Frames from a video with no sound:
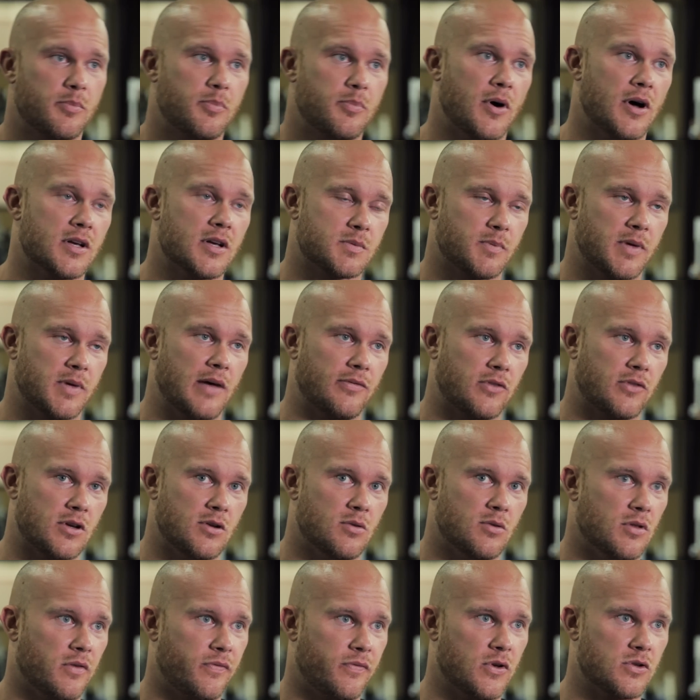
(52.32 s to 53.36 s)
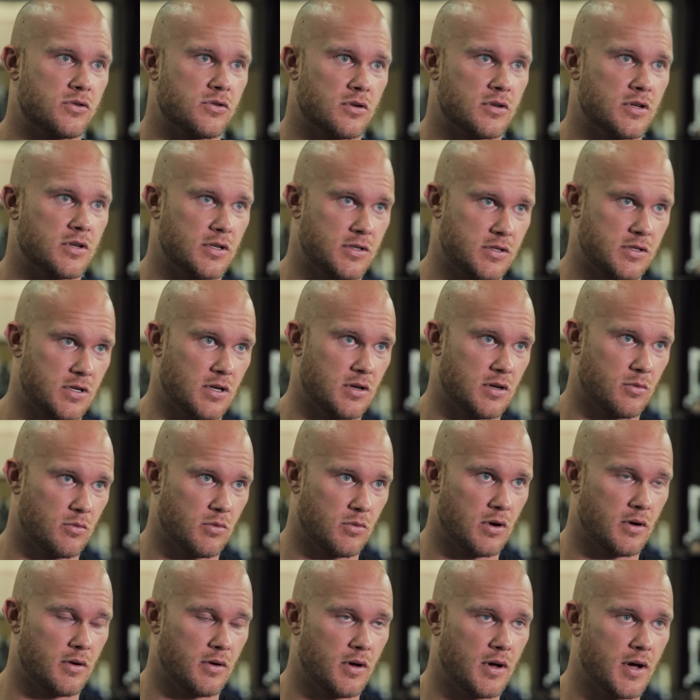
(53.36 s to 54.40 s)
possibly have to do in the future
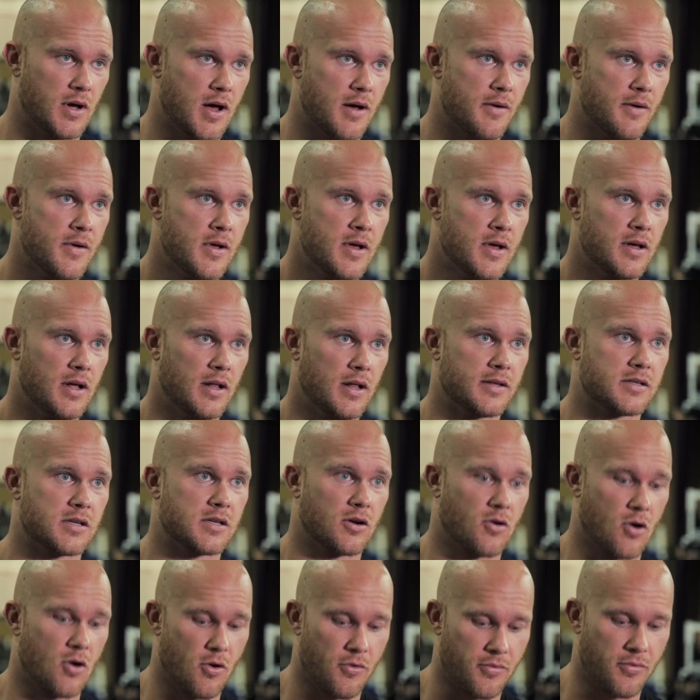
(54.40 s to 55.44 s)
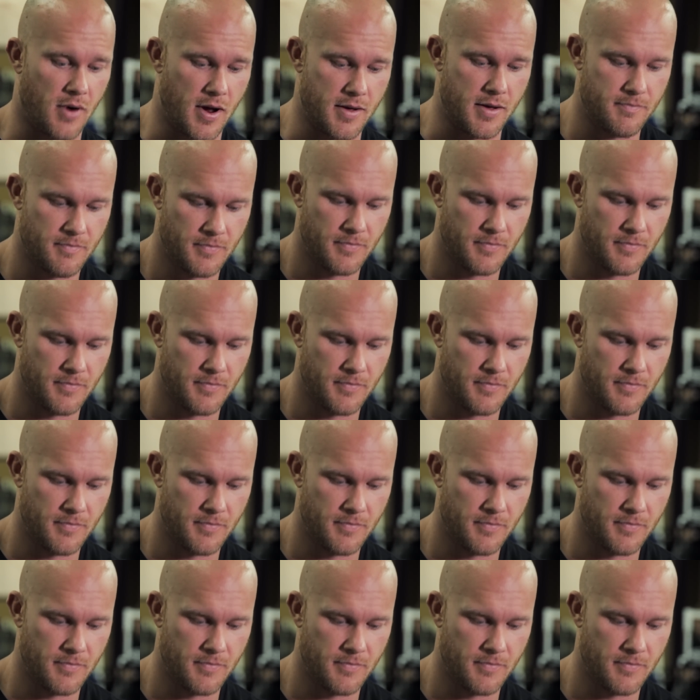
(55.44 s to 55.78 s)
to elicit growth, right?